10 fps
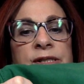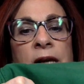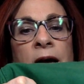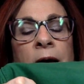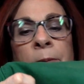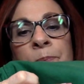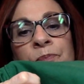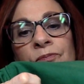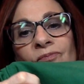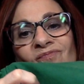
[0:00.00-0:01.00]

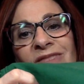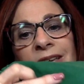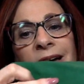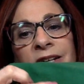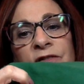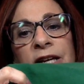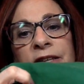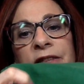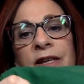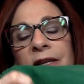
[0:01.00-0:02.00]
kind of
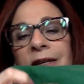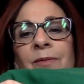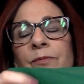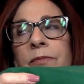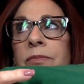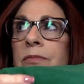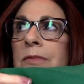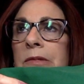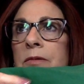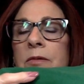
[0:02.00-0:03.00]
like the
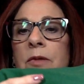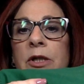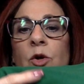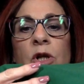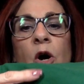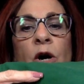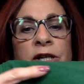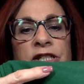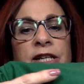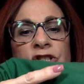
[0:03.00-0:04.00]
what do you call it,
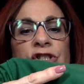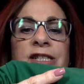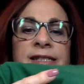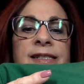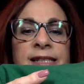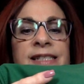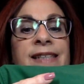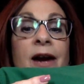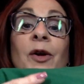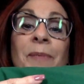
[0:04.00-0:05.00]
architecture. This is the
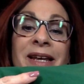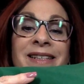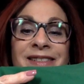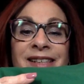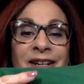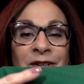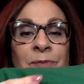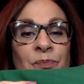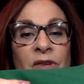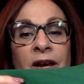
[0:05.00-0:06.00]
Scarlett Bennett
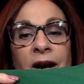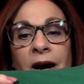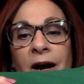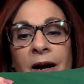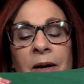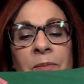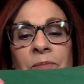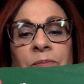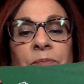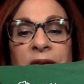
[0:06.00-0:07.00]
Center
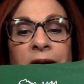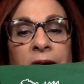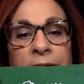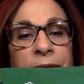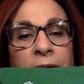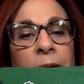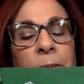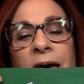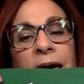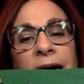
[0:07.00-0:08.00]
behind them.
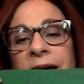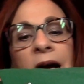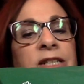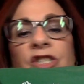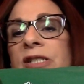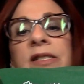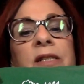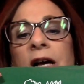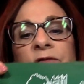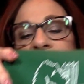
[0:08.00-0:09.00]
And I just
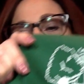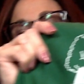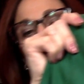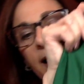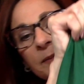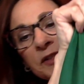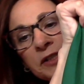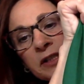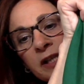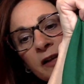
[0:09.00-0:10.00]
loved it. I
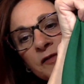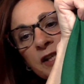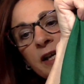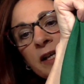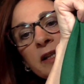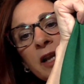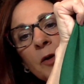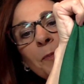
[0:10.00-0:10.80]
absolutely loved it. Their